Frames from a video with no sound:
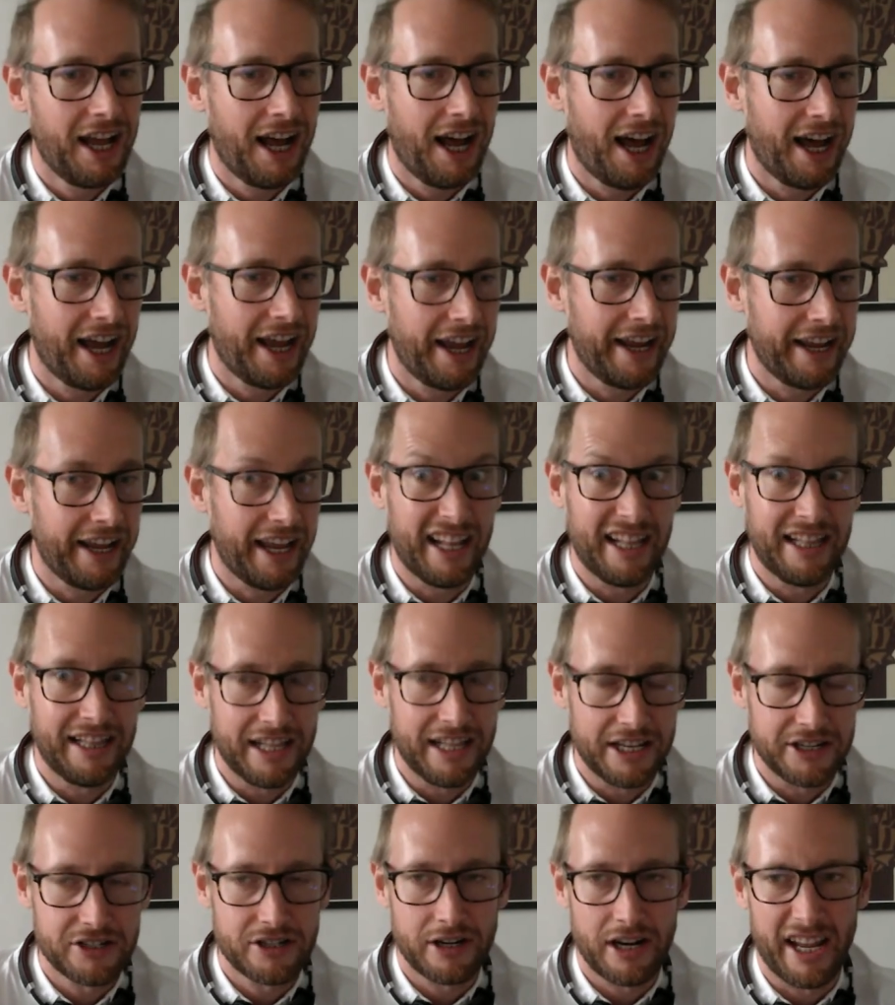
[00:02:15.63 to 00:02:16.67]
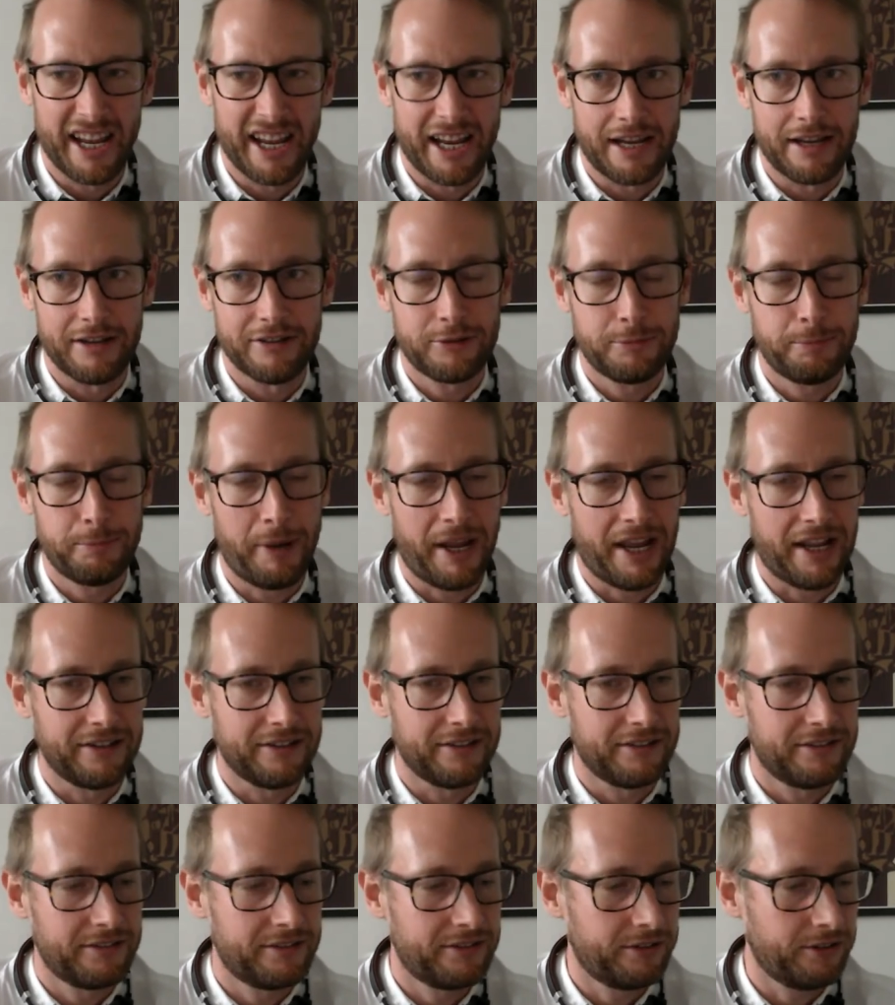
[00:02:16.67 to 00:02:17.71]
I literally
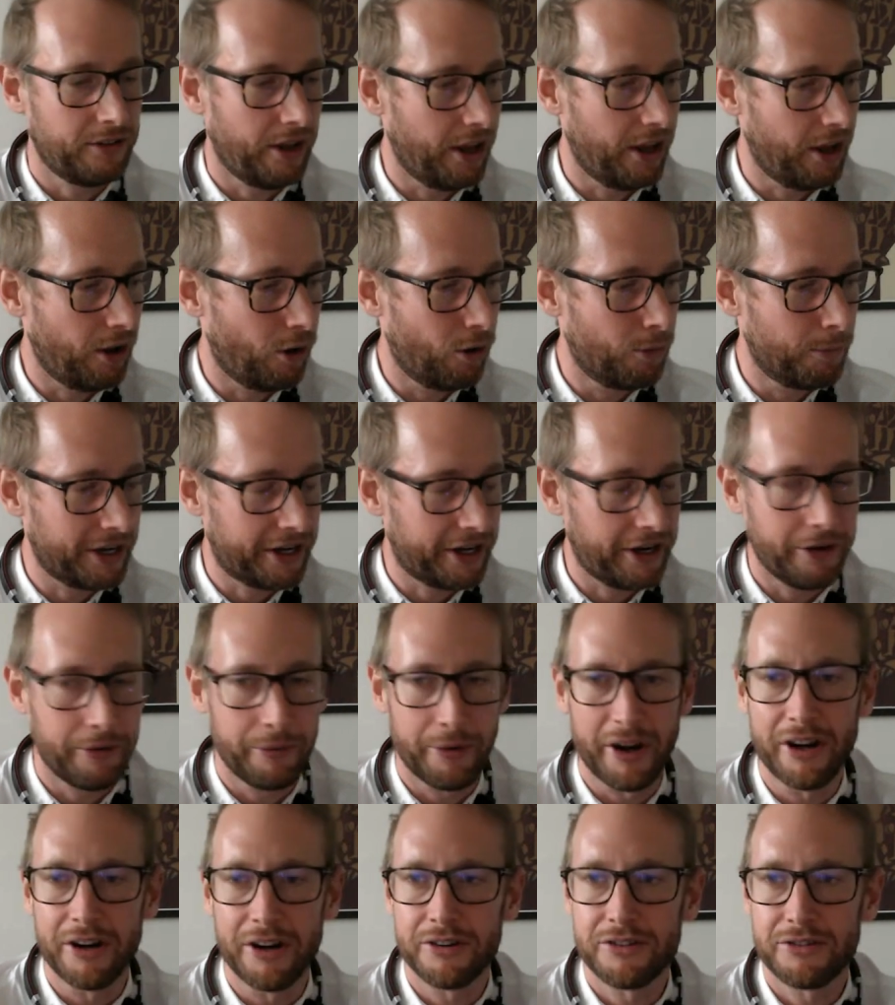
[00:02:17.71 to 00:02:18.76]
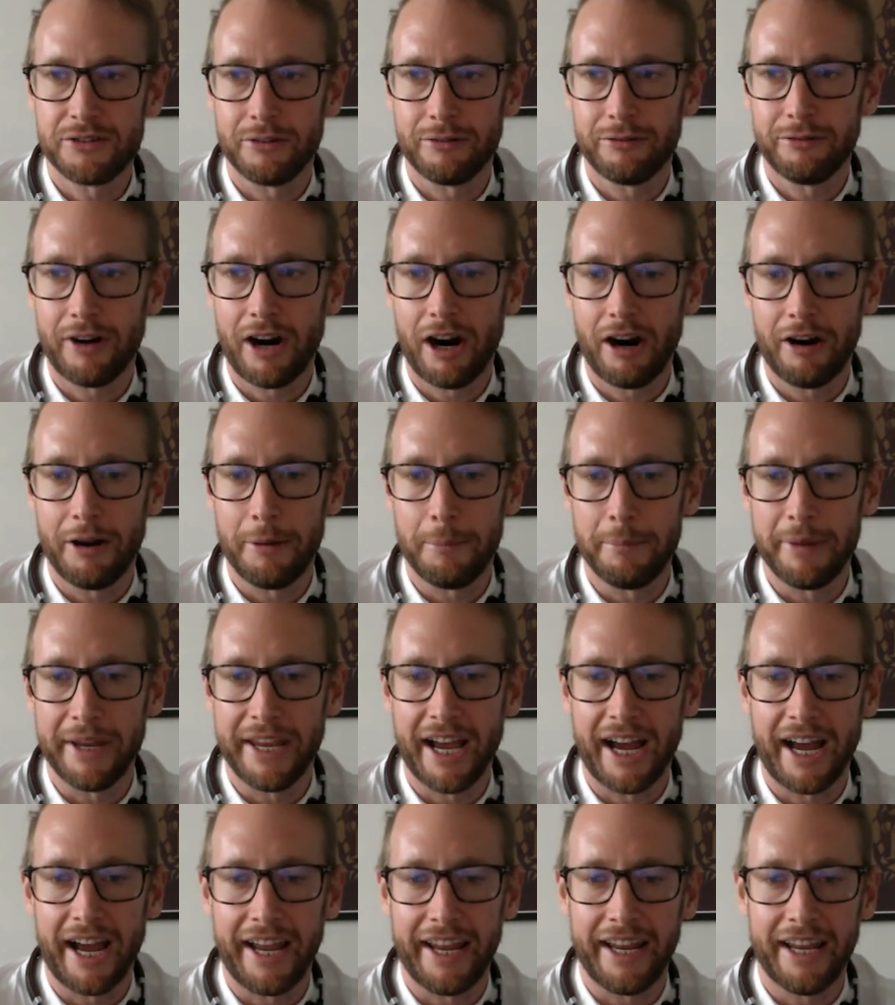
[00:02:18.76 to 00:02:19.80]
spent all my career so far in
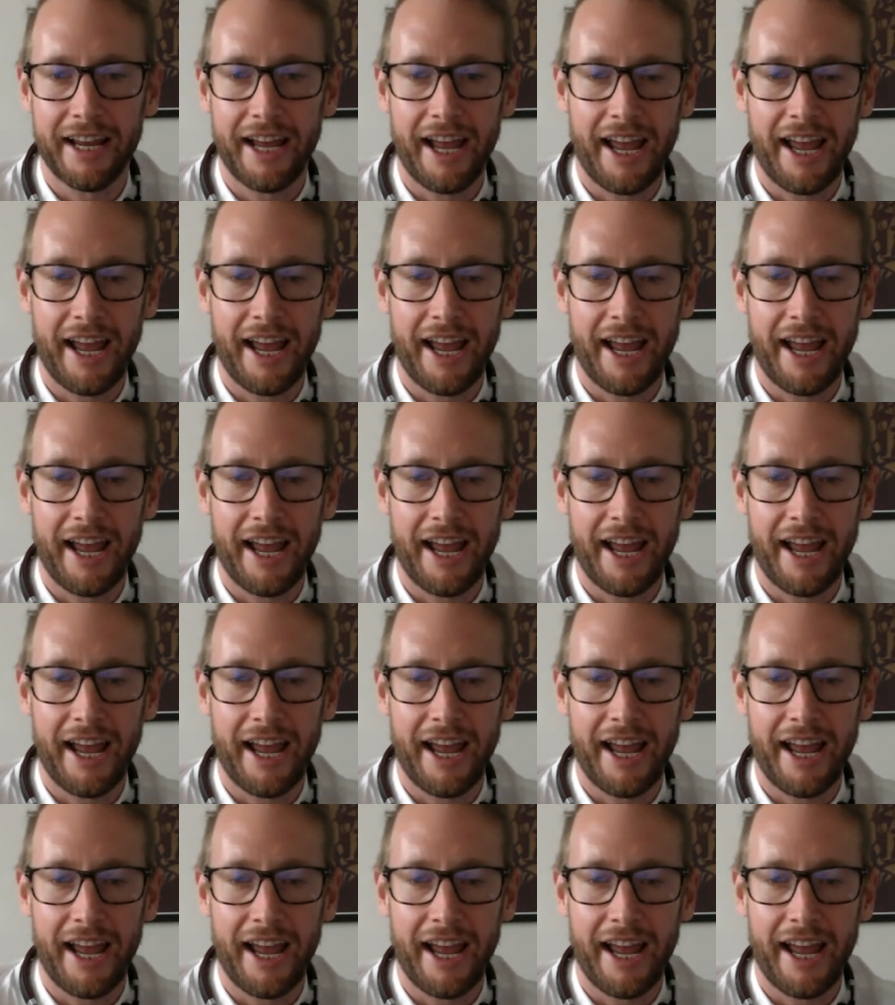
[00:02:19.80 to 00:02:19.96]
BI.